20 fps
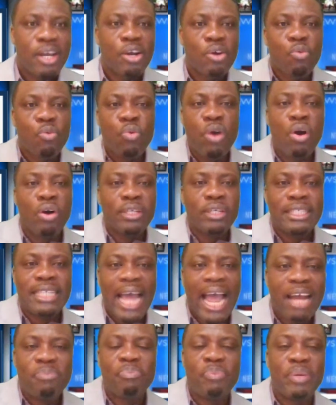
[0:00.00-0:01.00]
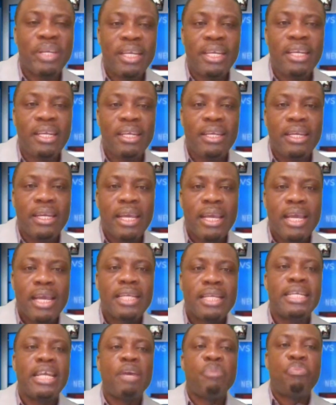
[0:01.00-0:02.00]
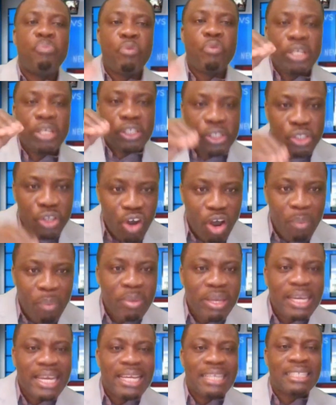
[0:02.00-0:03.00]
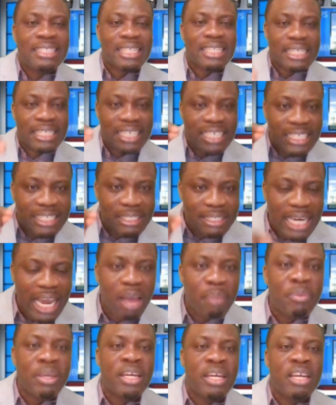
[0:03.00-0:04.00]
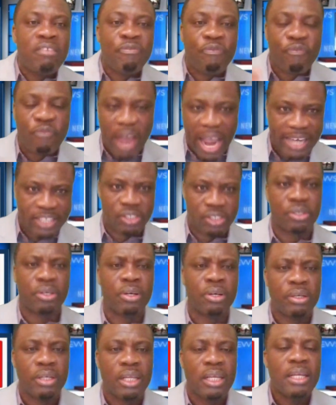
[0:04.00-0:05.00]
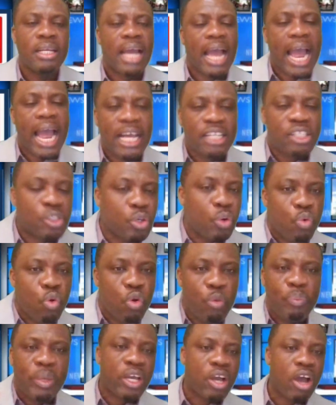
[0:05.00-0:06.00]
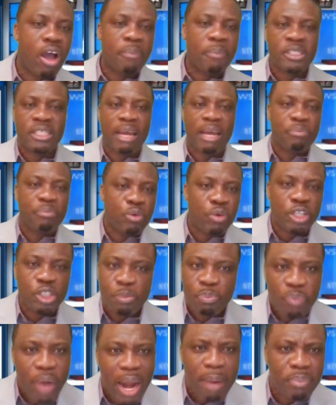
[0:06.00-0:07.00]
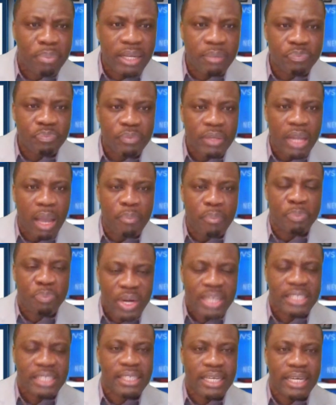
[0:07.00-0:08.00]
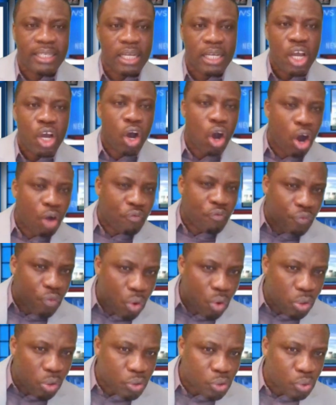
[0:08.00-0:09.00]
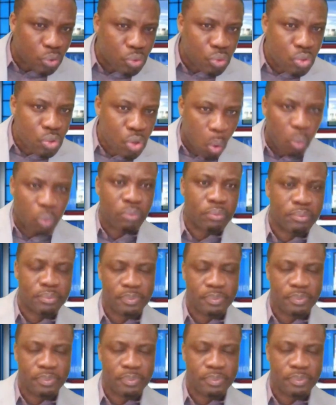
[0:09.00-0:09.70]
will that be the predominant determining factor as to who becomes Liberia's president? Of course, no.